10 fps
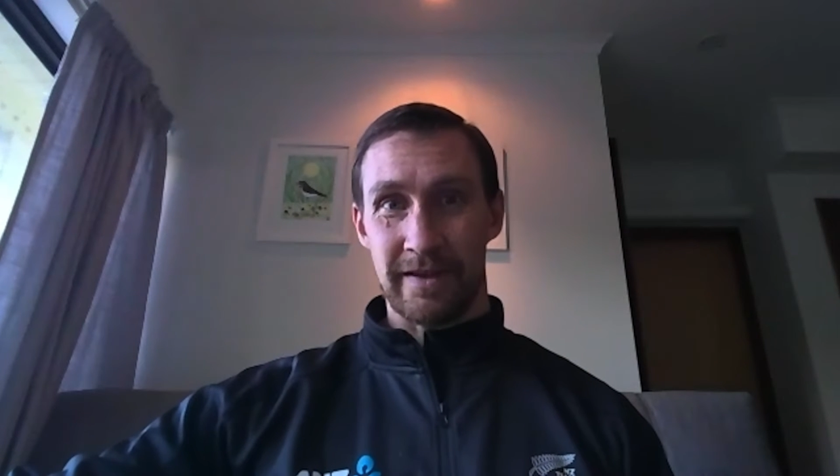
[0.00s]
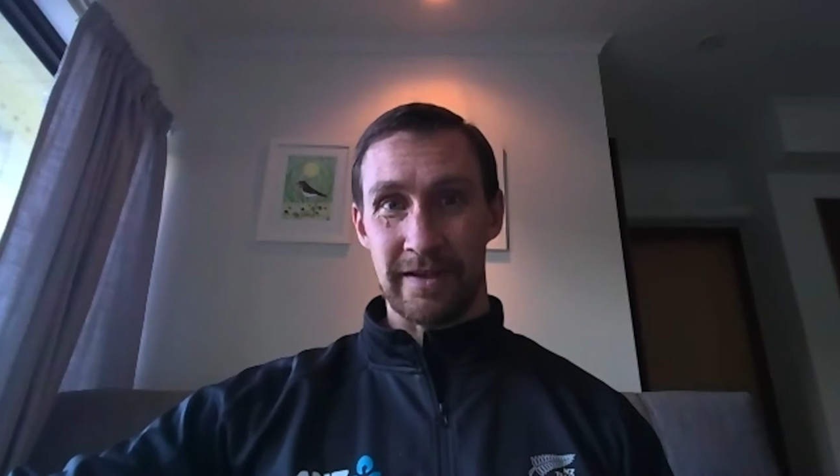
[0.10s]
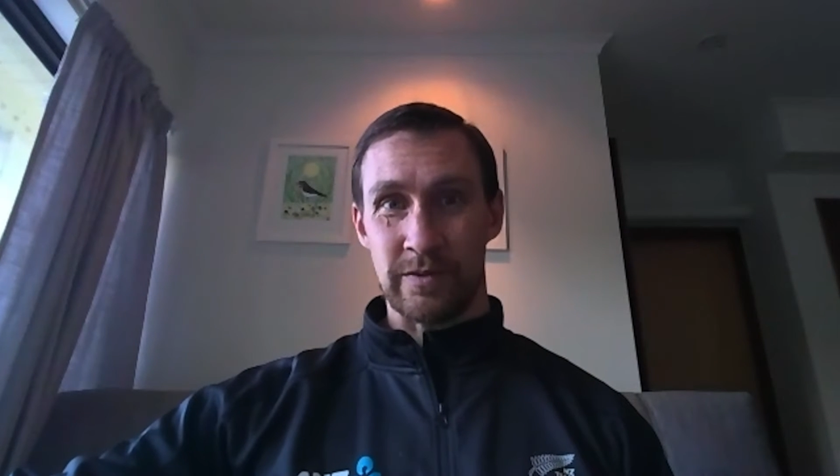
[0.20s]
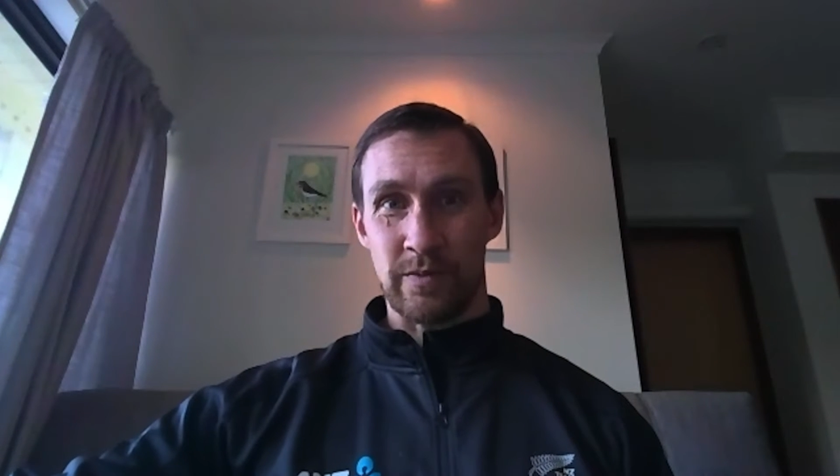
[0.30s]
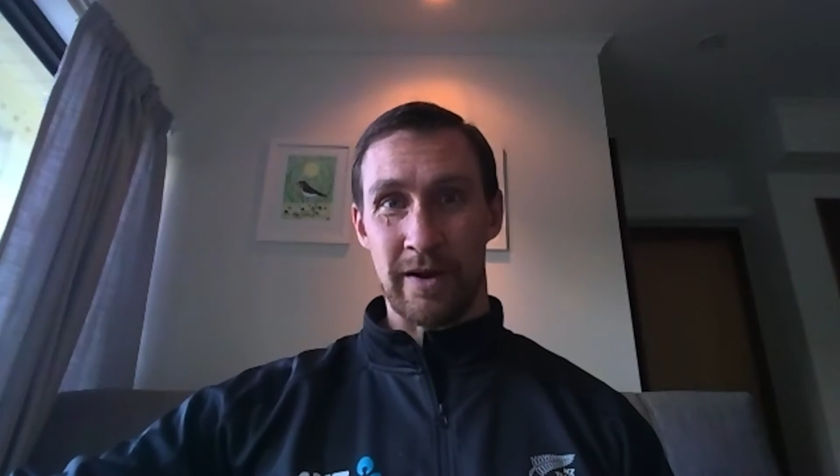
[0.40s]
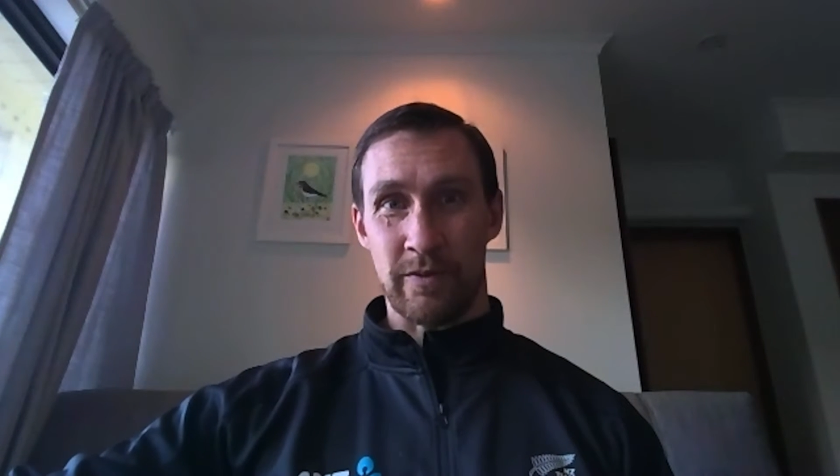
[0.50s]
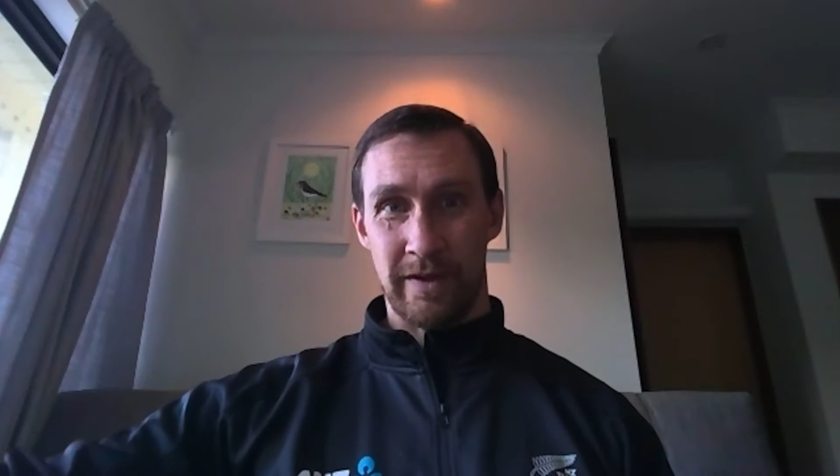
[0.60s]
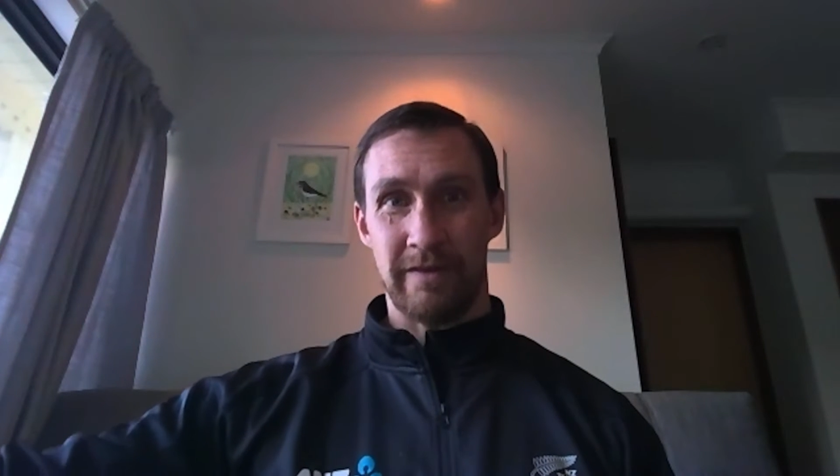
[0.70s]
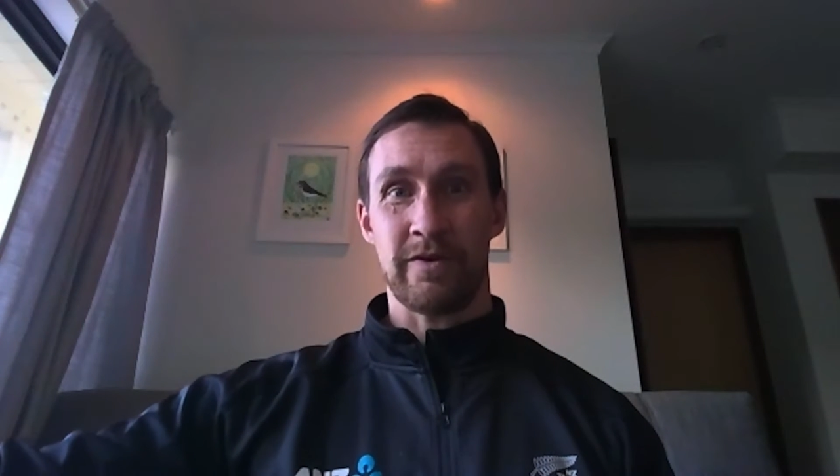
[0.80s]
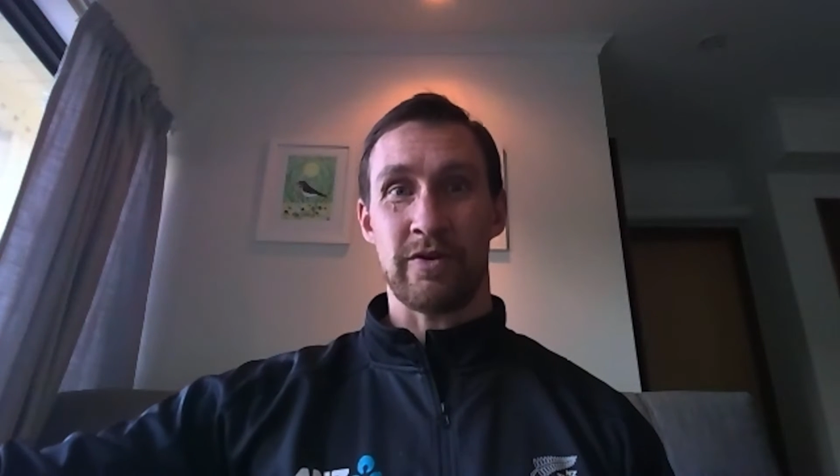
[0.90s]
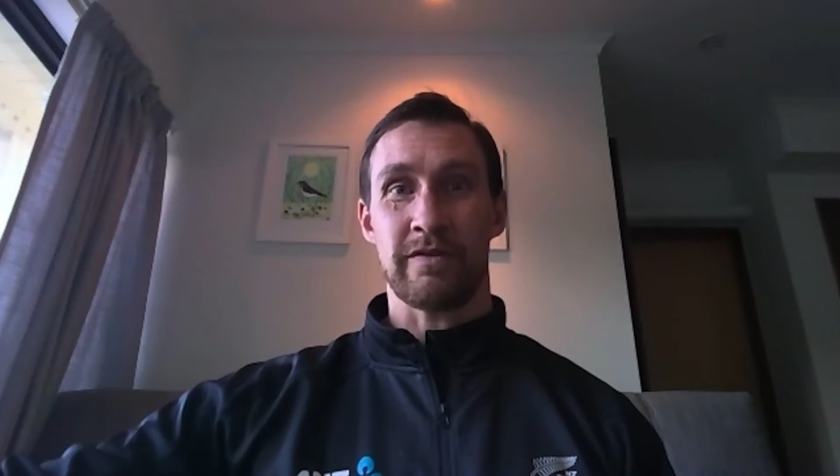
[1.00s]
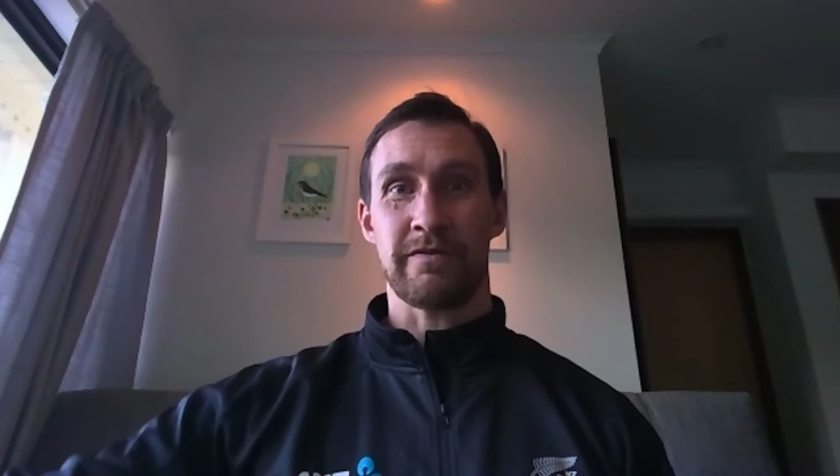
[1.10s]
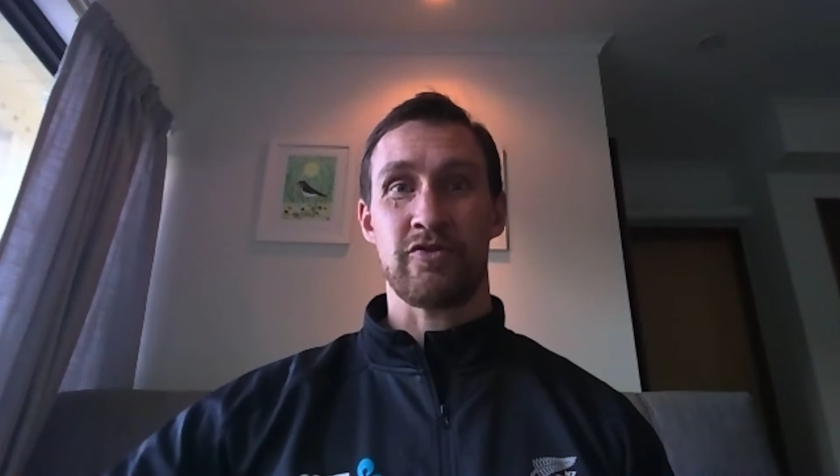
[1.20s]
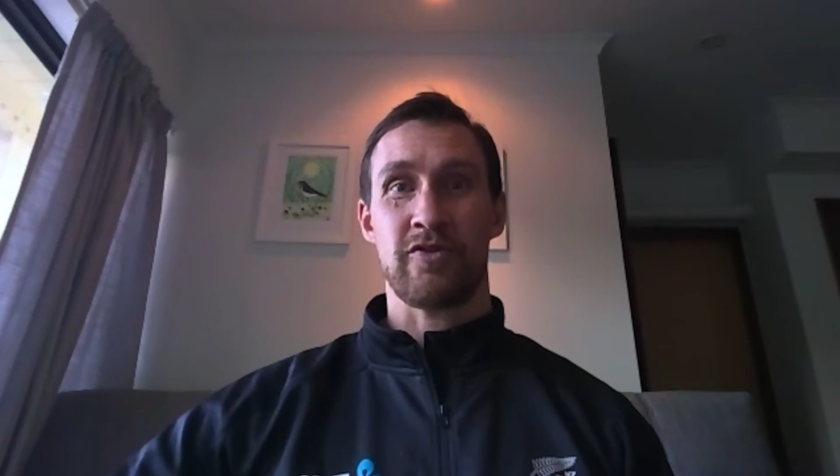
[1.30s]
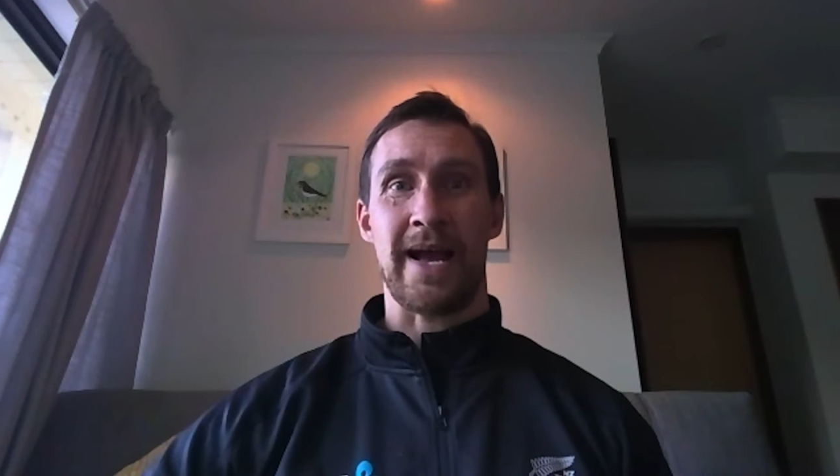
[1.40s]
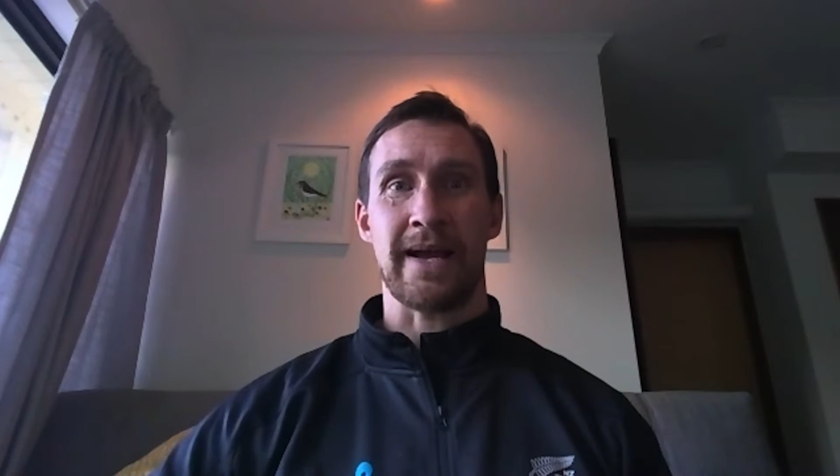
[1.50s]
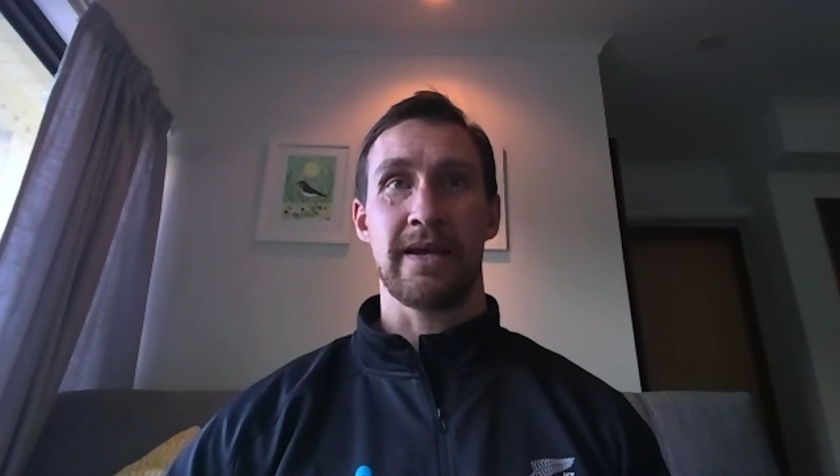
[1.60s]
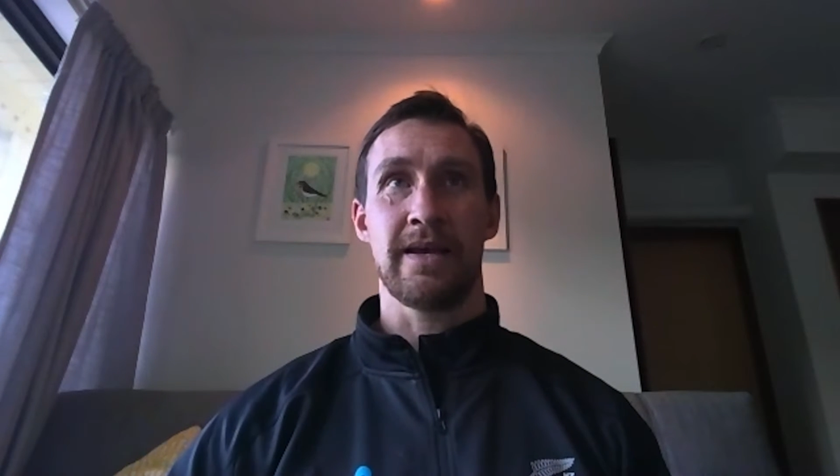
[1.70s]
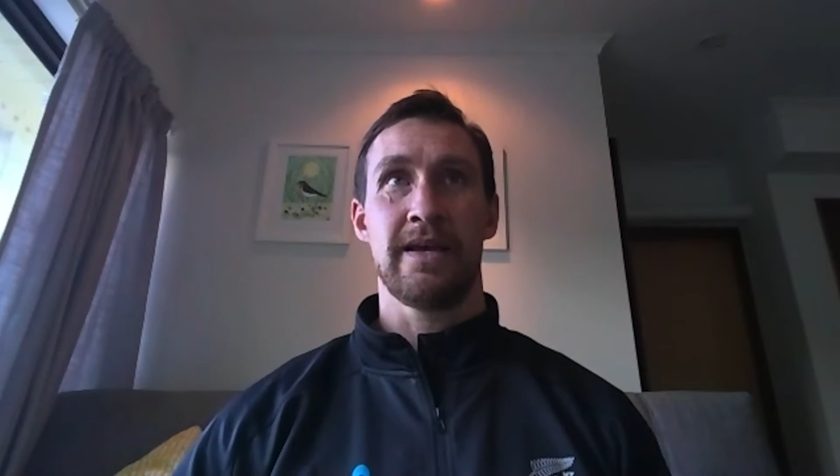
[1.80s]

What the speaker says: as well when you've gone off track.